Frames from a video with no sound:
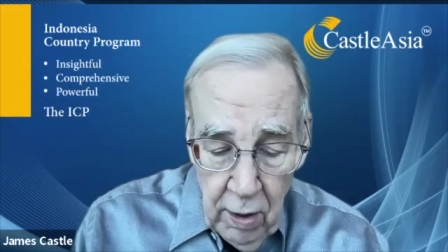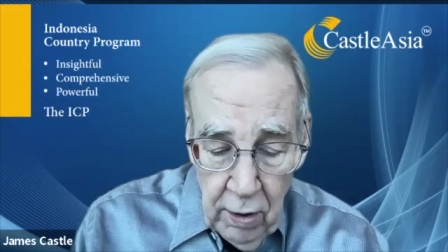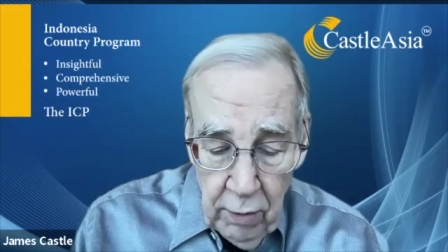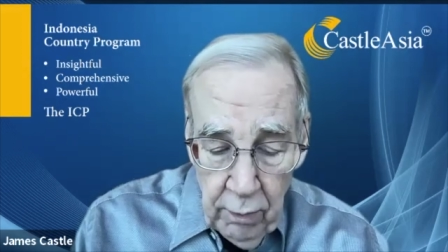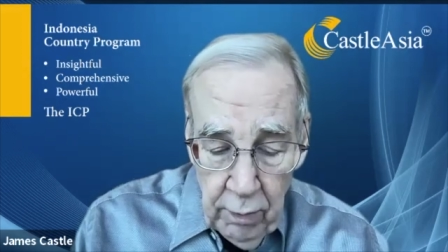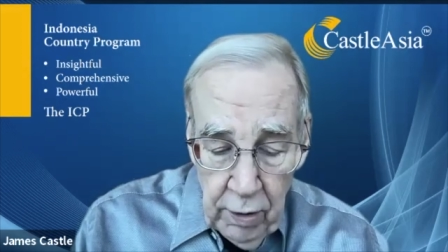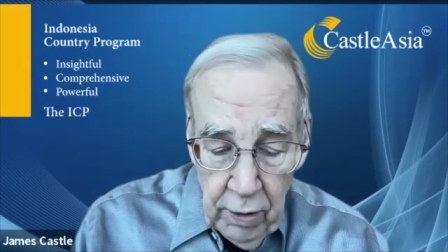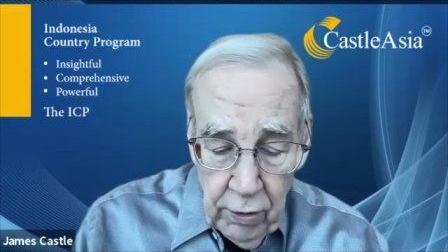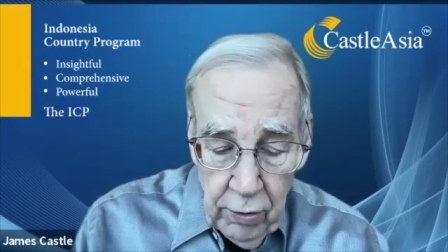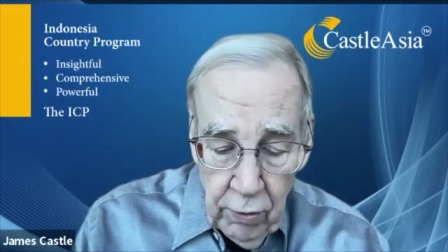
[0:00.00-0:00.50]
to
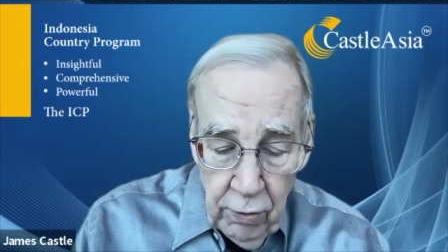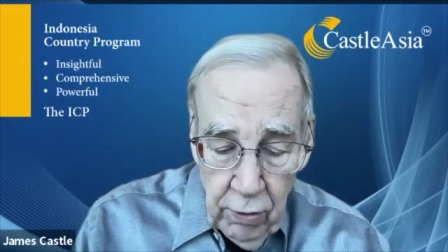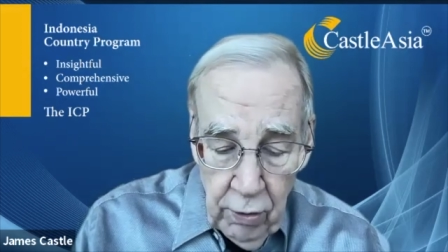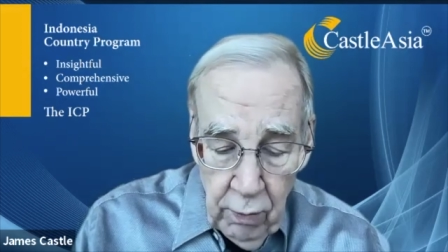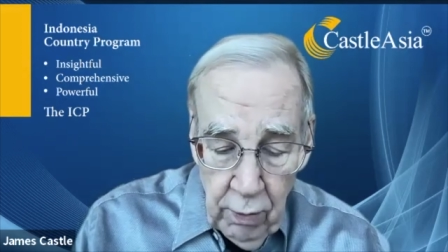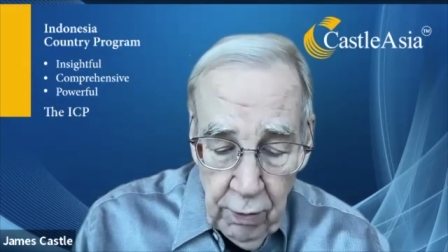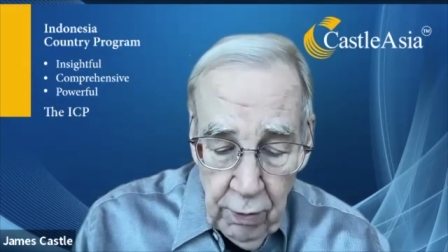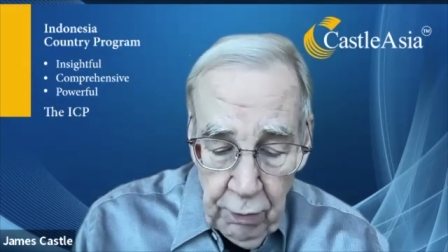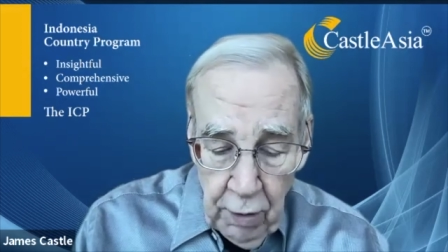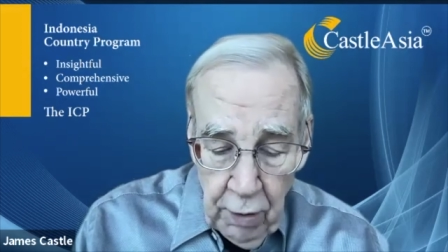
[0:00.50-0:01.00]
return
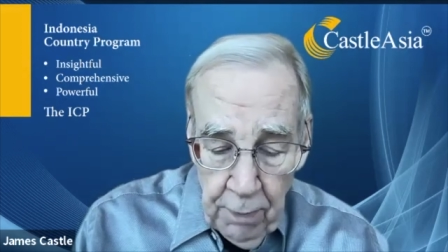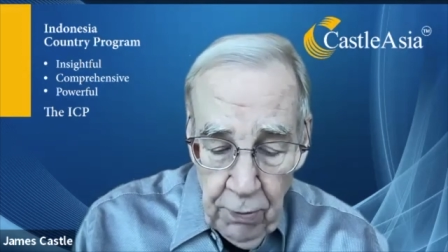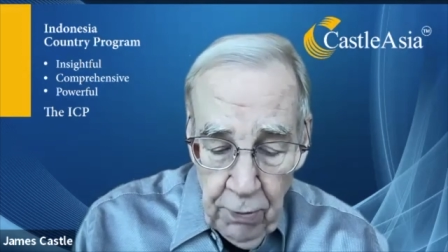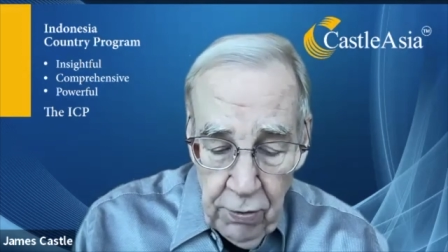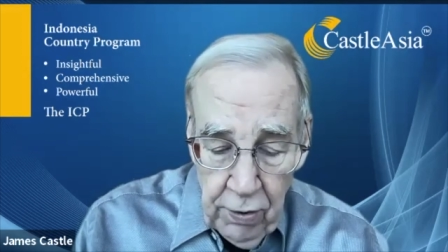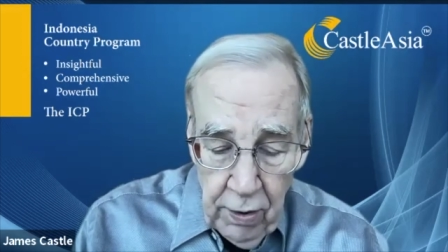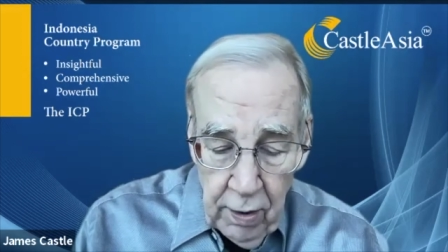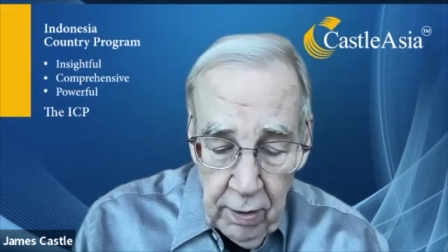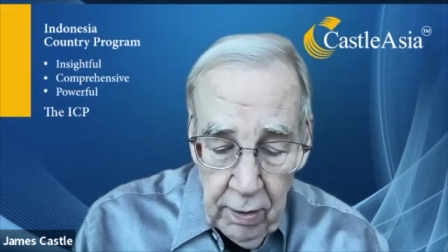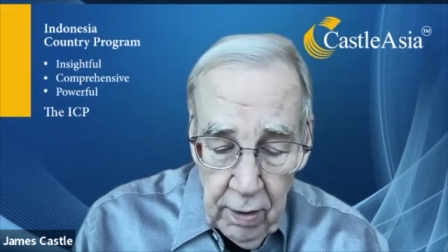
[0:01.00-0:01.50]
to a
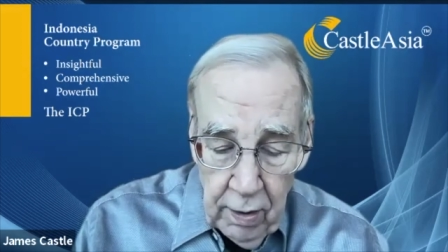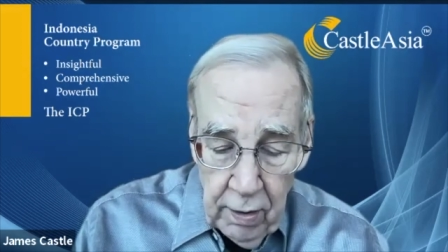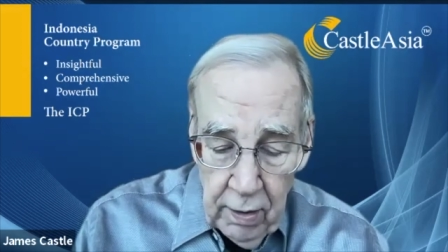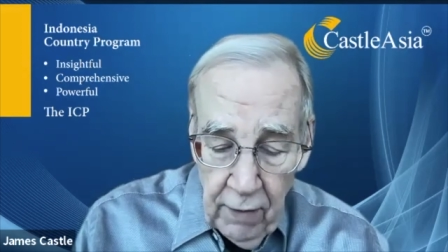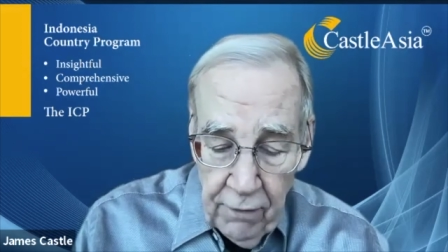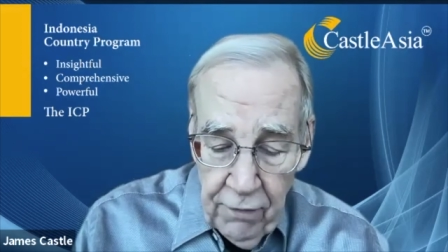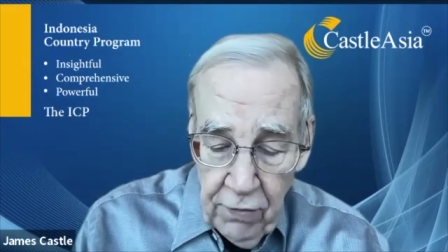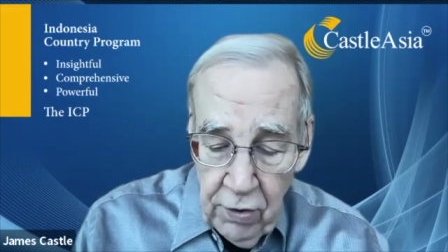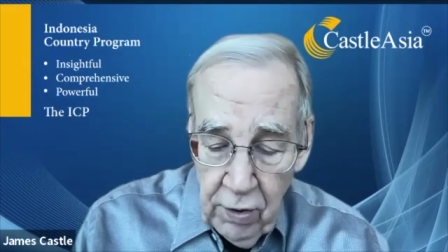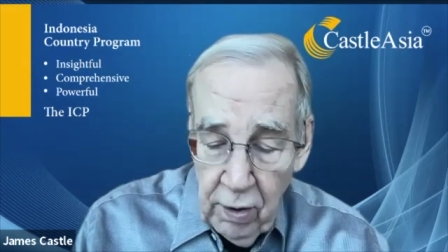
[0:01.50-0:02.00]
3%
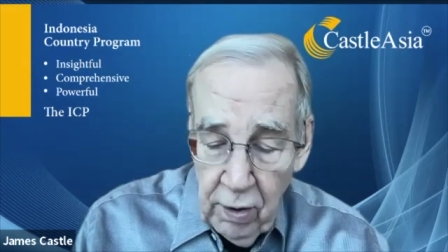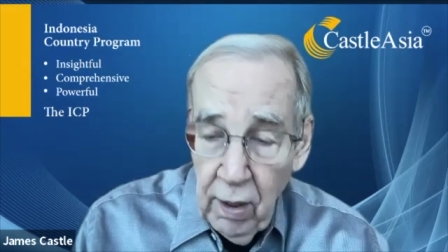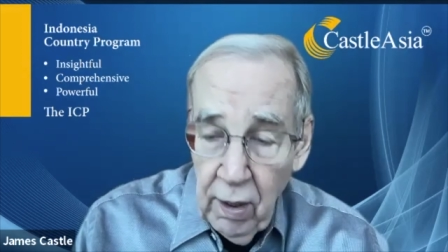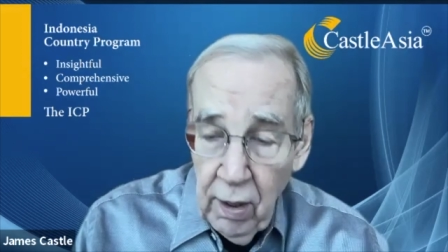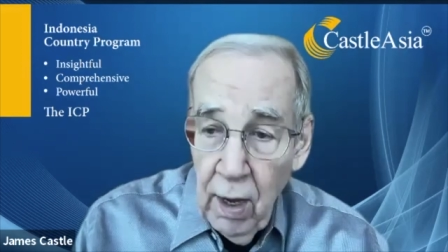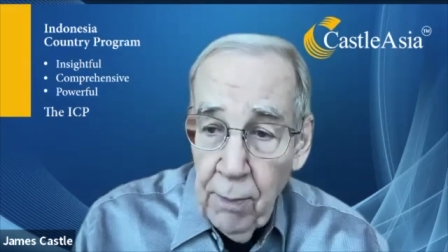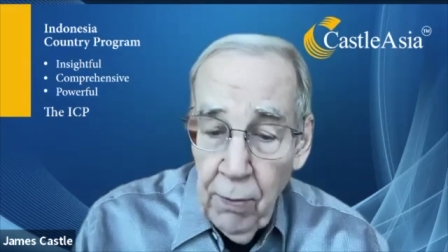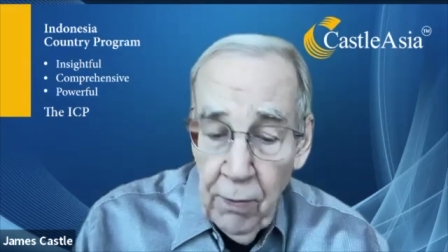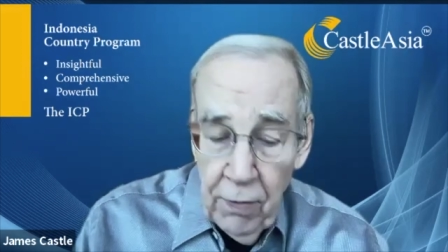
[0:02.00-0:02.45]
deficit cap